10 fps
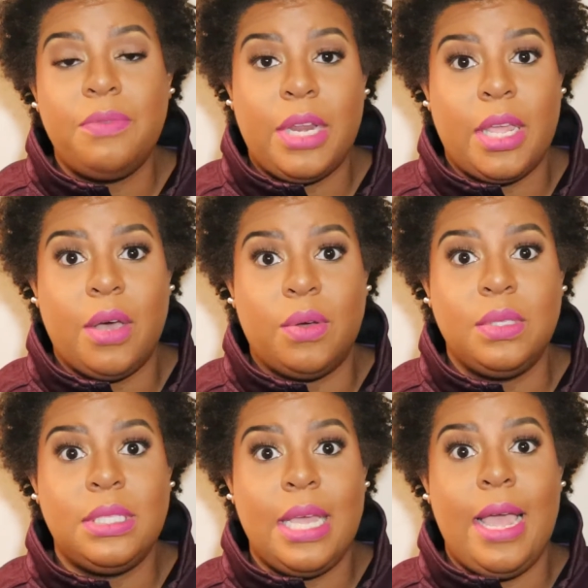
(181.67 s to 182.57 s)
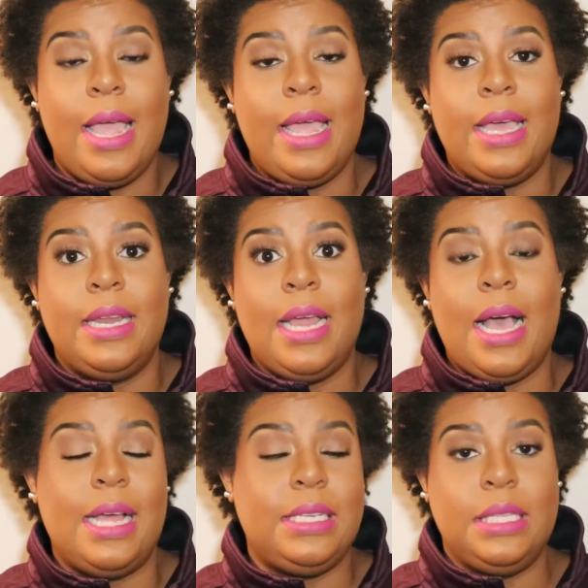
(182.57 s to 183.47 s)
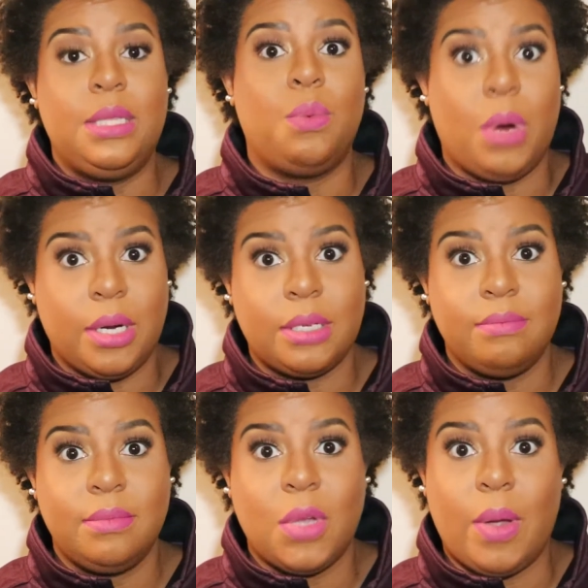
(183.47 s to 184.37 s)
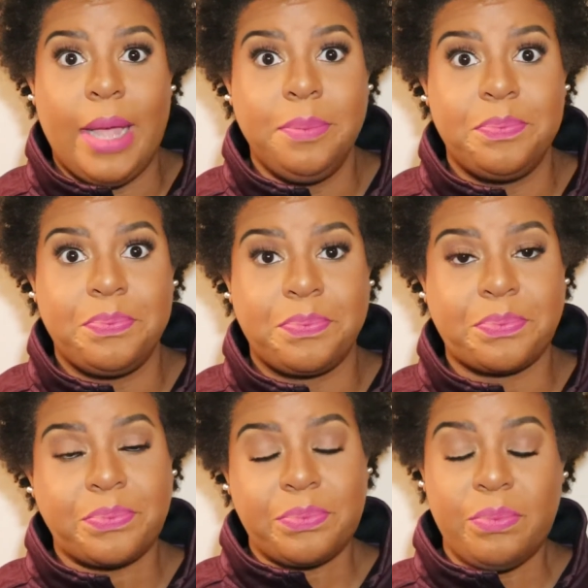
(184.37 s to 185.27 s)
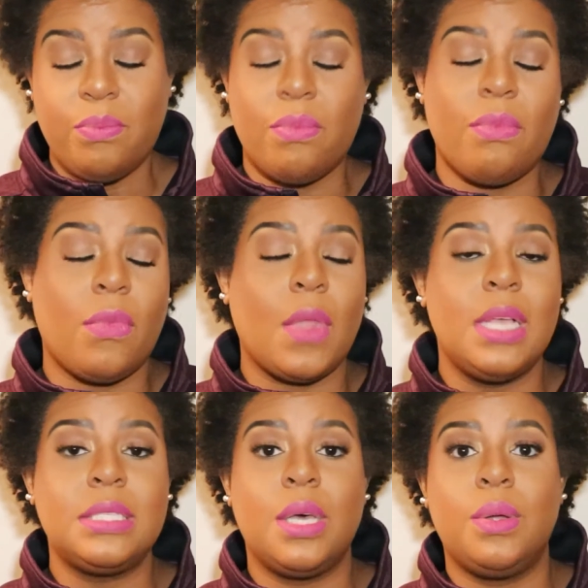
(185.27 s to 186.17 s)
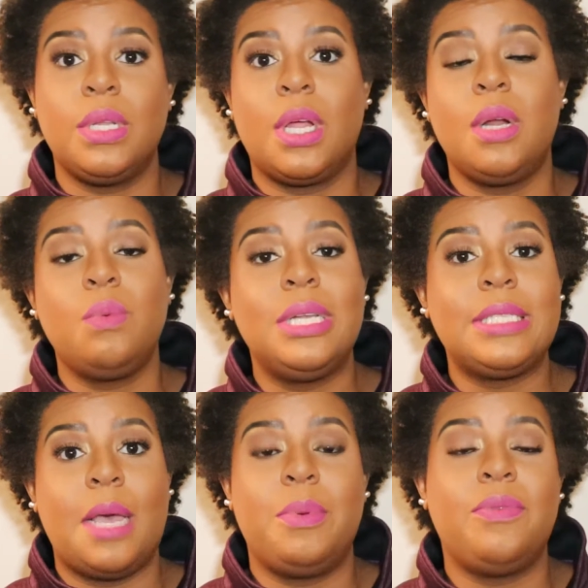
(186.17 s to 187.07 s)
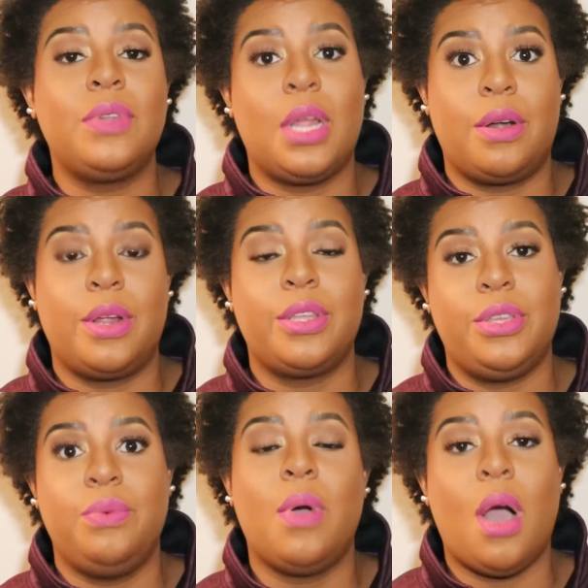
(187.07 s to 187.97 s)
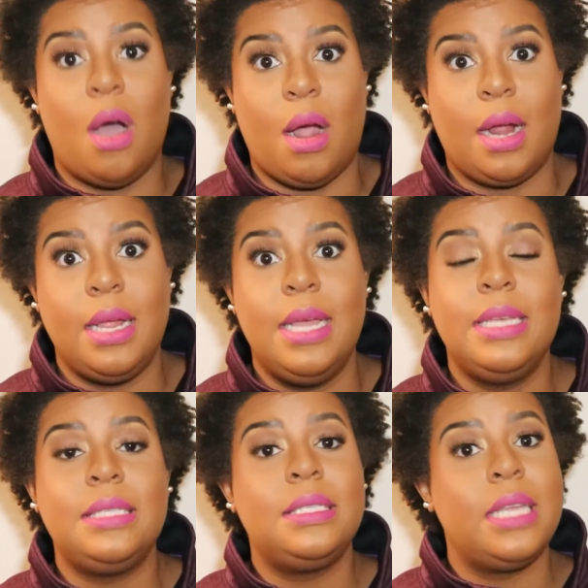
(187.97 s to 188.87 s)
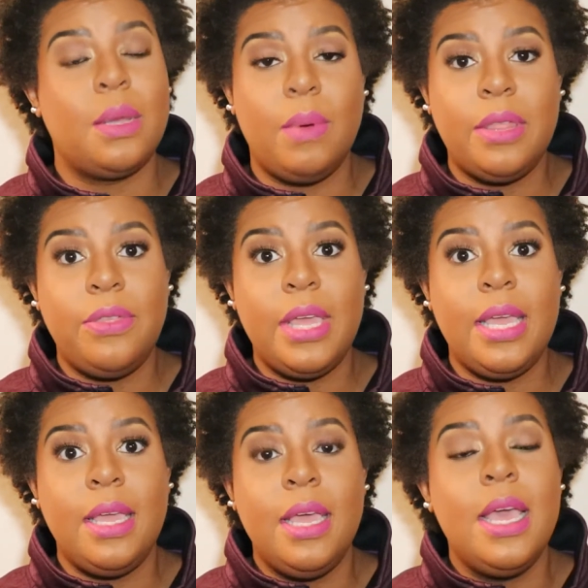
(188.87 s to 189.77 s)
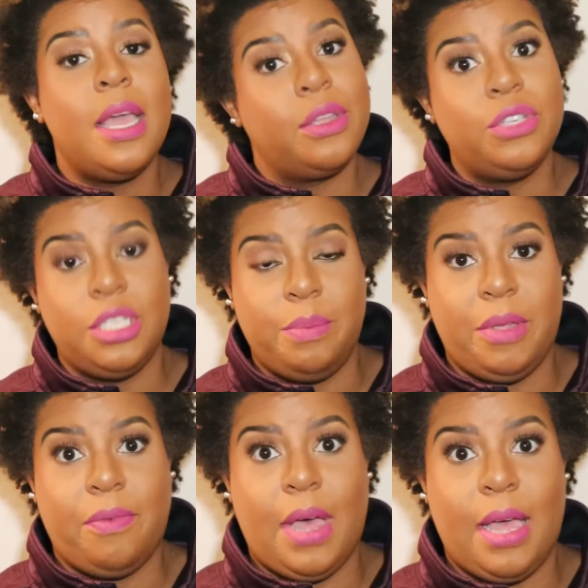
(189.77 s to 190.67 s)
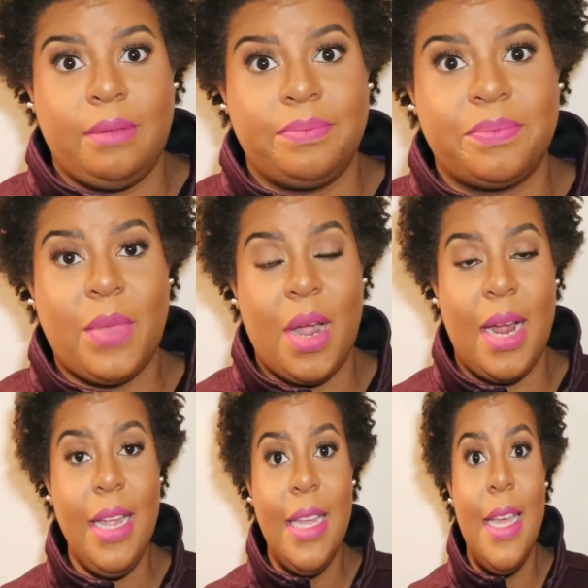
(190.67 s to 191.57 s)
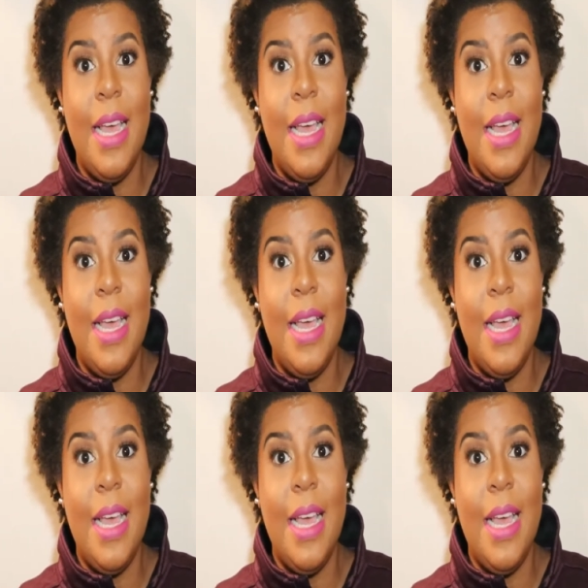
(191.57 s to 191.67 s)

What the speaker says: videos, and I did the work, okay? So learn what type of learner you are. Stick with it, and you should be fine, all right?